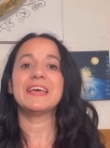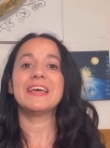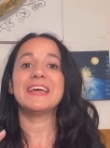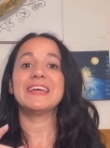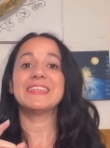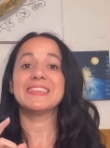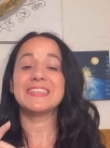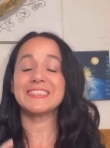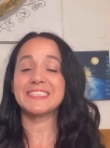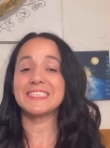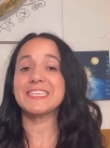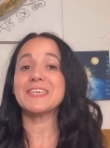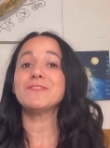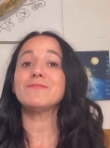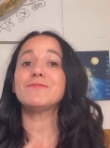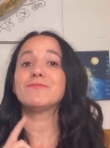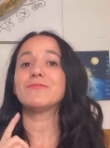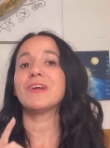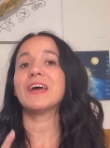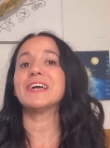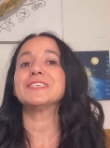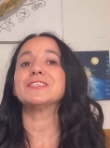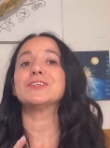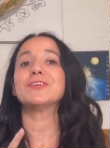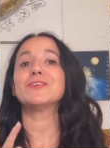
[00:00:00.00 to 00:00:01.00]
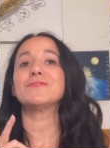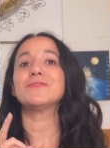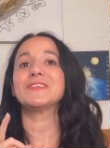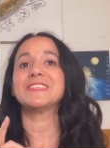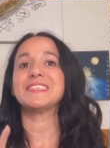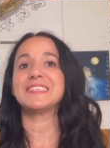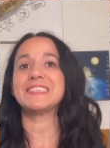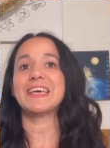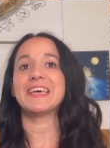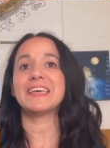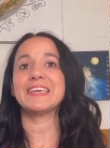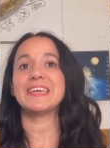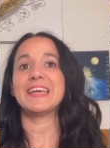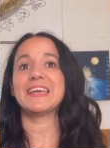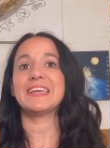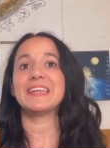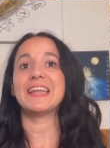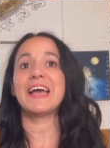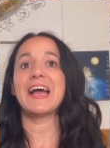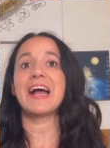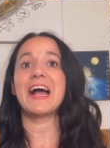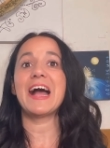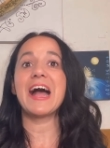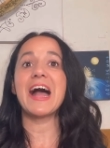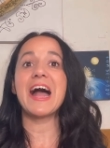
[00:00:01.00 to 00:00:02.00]
In the same fraction of a second,
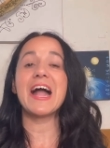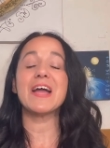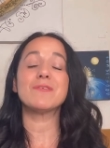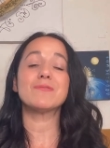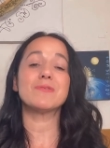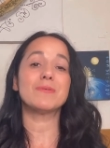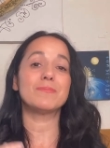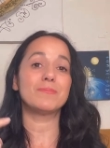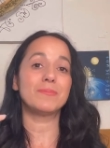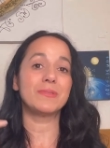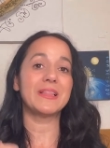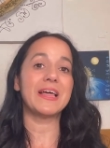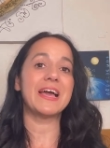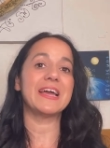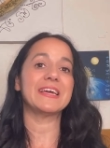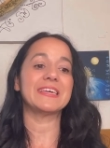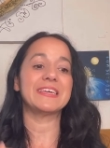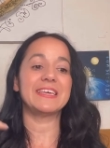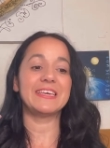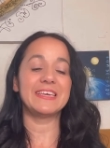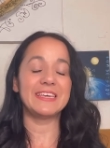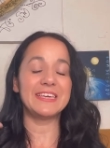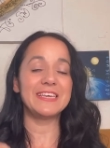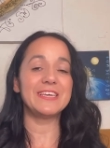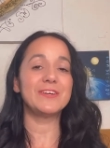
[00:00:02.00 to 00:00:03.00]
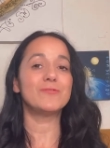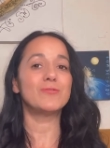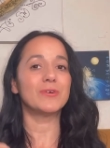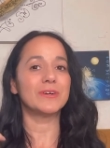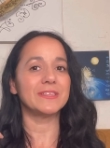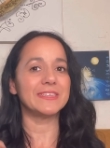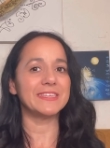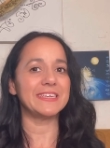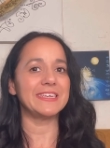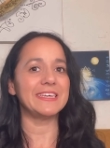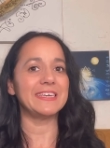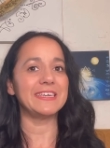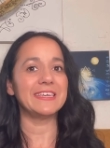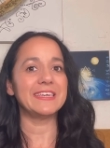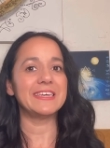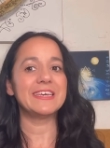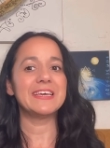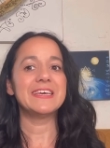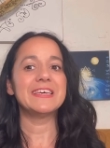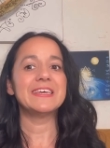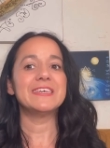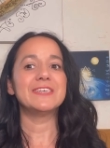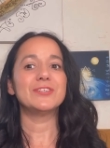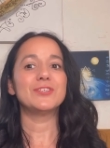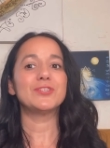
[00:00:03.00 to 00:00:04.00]
I reply equally.
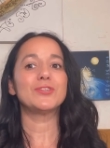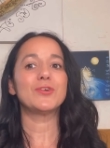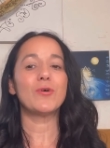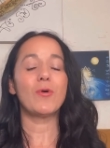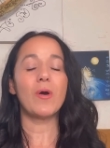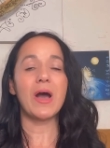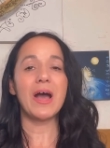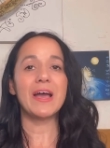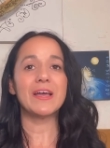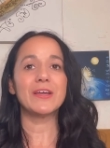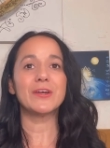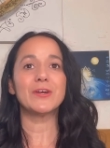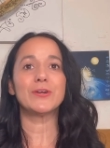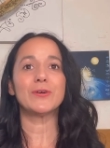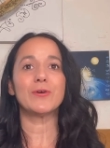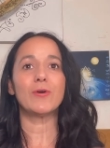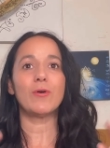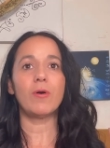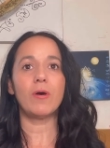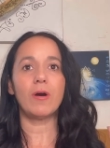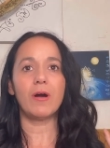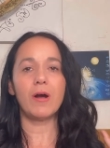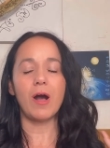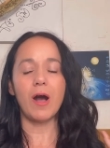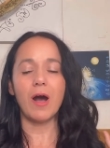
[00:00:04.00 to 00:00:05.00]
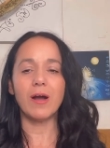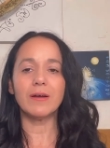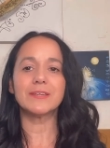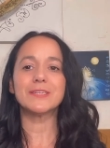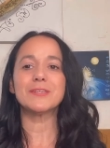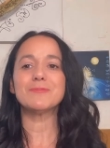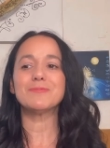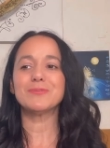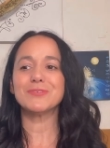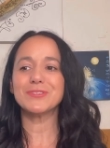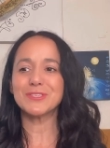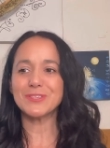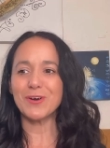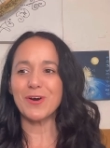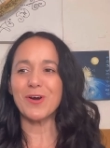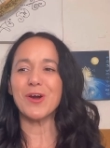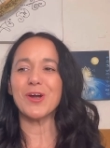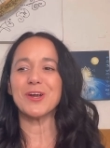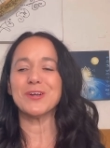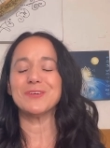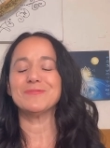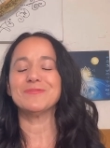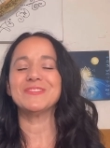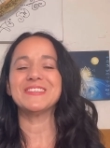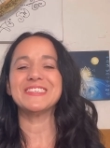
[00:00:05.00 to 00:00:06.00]
So I grow octopus
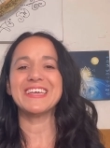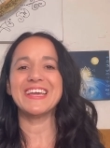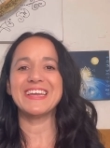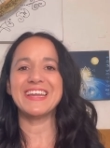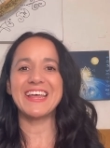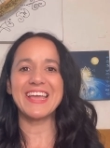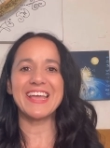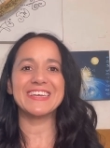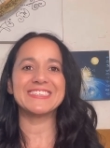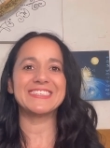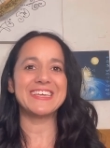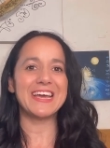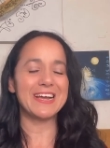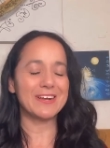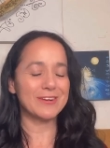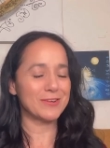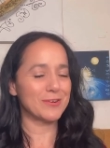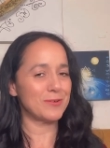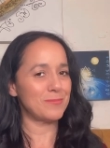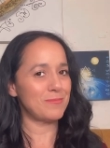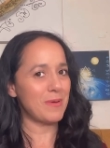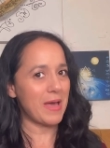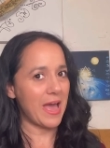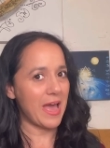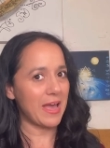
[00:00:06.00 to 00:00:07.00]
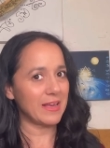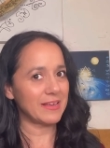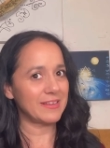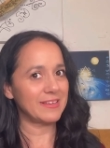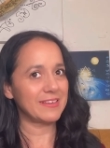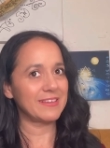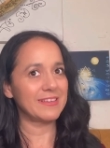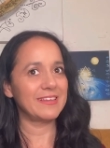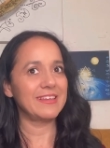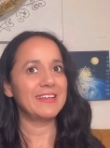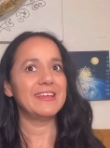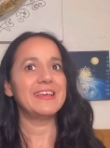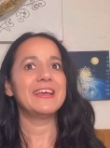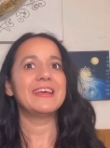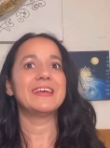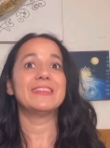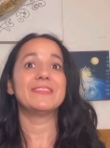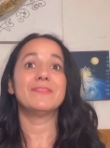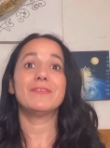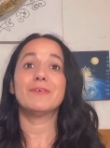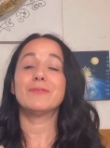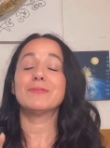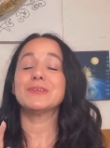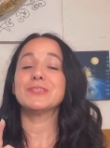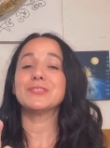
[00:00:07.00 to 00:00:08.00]
arms and I attack her back.
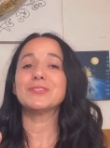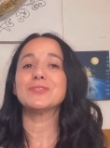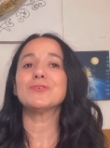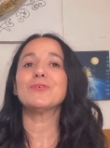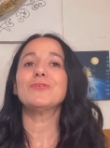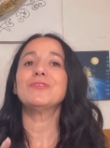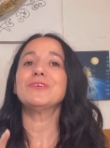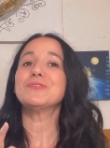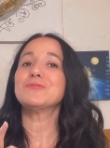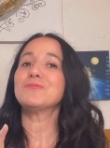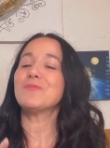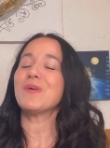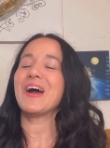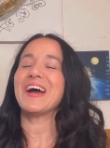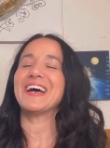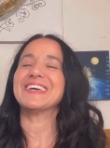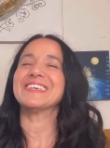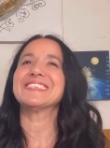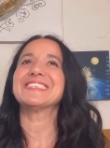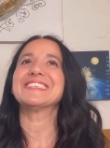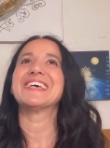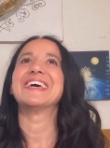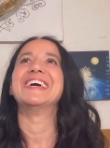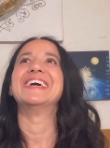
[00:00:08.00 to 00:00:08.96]
The result was